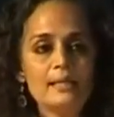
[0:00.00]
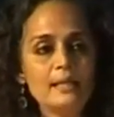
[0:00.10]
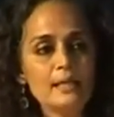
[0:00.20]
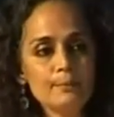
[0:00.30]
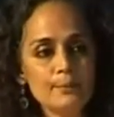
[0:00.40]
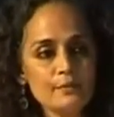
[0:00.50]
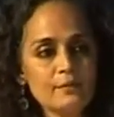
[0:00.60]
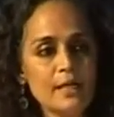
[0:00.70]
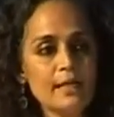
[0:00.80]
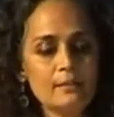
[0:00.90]
And they
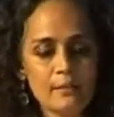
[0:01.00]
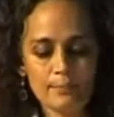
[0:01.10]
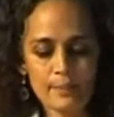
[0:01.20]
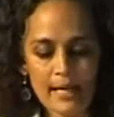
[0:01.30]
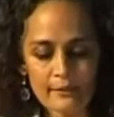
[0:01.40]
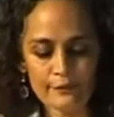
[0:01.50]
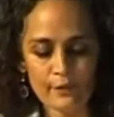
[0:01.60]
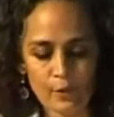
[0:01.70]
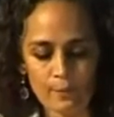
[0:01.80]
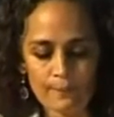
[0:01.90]
provide the
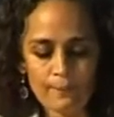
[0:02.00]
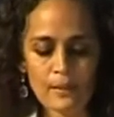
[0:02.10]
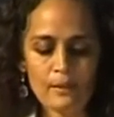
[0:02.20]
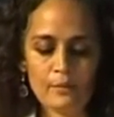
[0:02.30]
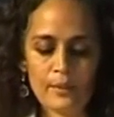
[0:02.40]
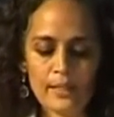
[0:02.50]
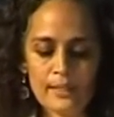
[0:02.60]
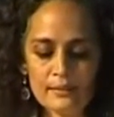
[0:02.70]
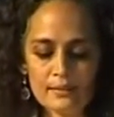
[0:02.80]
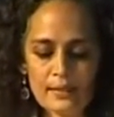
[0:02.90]
platform
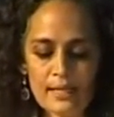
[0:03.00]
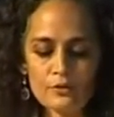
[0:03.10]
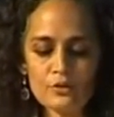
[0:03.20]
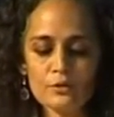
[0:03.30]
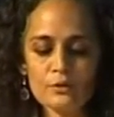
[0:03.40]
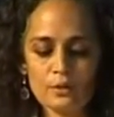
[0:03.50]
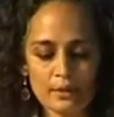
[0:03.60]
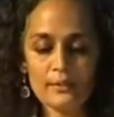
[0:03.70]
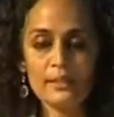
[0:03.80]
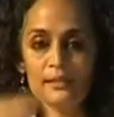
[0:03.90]
where
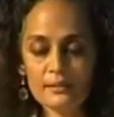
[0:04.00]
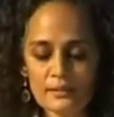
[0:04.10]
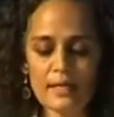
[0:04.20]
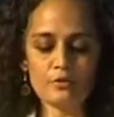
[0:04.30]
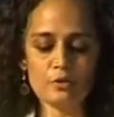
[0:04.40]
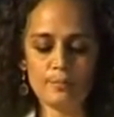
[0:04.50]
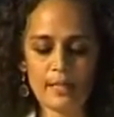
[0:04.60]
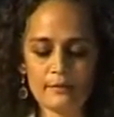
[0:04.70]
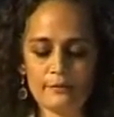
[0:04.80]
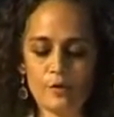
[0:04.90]
the international
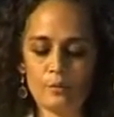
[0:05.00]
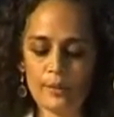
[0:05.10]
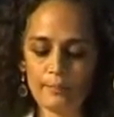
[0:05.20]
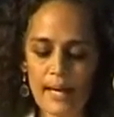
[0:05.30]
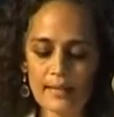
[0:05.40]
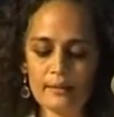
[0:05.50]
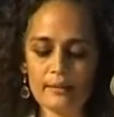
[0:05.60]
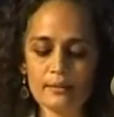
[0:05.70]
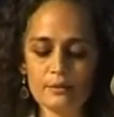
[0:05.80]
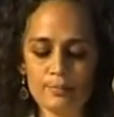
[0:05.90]
platform where
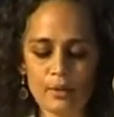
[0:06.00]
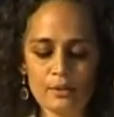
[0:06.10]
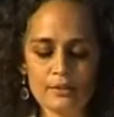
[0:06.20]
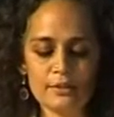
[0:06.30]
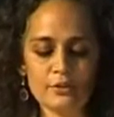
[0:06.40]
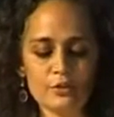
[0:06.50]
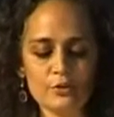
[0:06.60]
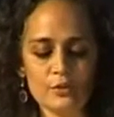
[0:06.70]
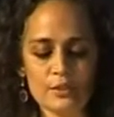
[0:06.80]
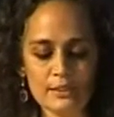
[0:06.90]
bankers,
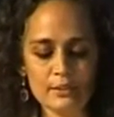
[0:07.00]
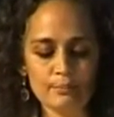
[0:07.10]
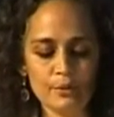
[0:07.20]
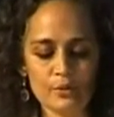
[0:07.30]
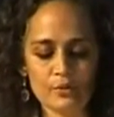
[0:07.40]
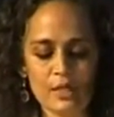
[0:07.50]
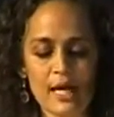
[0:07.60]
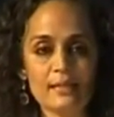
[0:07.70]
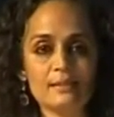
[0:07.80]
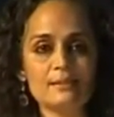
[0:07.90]
politicians, senior
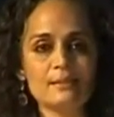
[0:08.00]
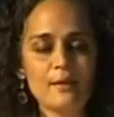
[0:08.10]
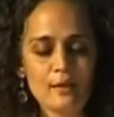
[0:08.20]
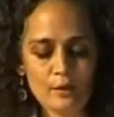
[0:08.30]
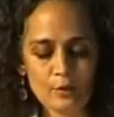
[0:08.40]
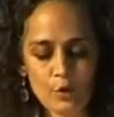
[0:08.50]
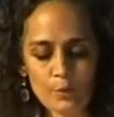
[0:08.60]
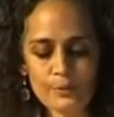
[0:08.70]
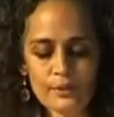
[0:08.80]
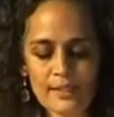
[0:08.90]
bureaucrats,
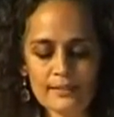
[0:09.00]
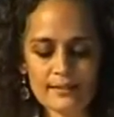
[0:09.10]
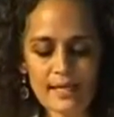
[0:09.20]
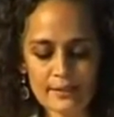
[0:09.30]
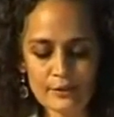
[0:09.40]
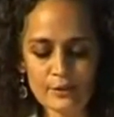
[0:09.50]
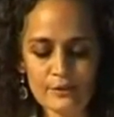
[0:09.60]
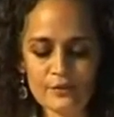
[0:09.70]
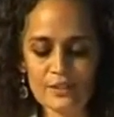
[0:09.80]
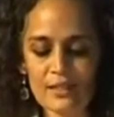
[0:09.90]
corporate
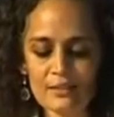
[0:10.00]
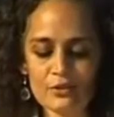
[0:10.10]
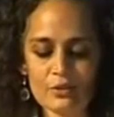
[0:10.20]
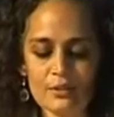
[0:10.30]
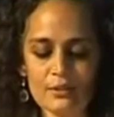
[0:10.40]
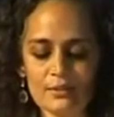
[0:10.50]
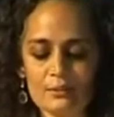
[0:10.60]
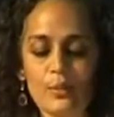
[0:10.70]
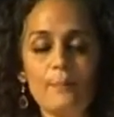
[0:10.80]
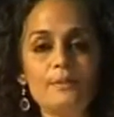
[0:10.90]
executives,
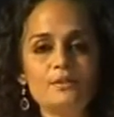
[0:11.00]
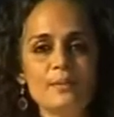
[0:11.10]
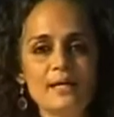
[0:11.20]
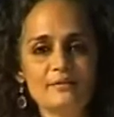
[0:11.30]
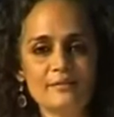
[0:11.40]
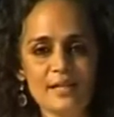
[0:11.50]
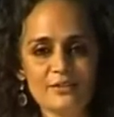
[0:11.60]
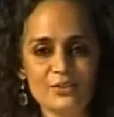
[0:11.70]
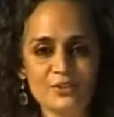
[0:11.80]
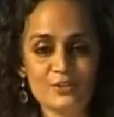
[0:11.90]
industrialists, weapons
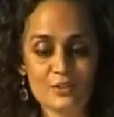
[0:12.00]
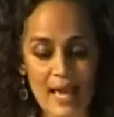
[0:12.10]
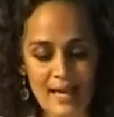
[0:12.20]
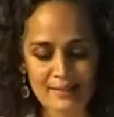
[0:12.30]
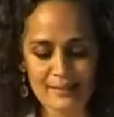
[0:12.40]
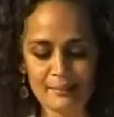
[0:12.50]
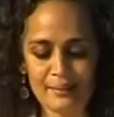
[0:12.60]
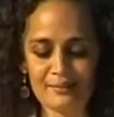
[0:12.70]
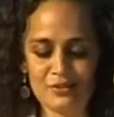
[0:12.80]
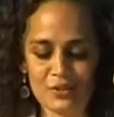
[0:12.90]
manufacturers,
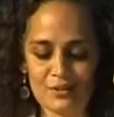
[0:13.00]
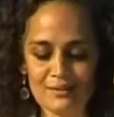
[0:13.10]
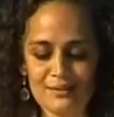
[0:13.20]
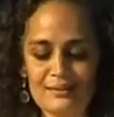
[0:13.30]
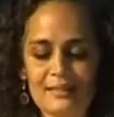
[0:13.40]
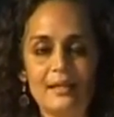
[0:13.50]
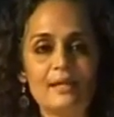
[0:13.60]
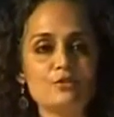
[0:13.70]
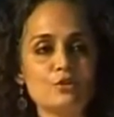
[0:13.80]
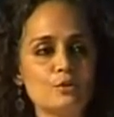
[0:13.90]
academics, journalists,
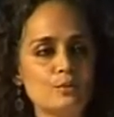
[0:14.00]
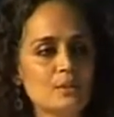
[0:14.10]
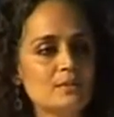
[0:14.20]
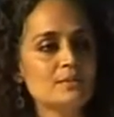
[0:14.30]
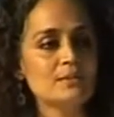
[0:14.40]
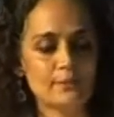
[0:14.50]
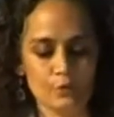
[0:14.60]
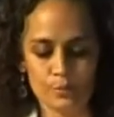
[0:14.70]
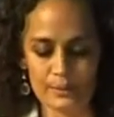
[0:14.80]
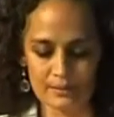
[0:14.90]
and NGO workers
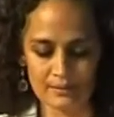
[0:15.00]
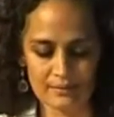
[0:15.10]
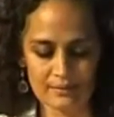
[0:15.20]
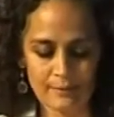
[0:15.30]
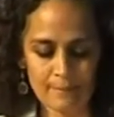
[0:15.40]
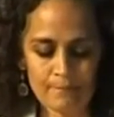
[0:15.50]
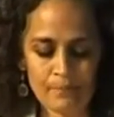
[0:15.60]
can do business,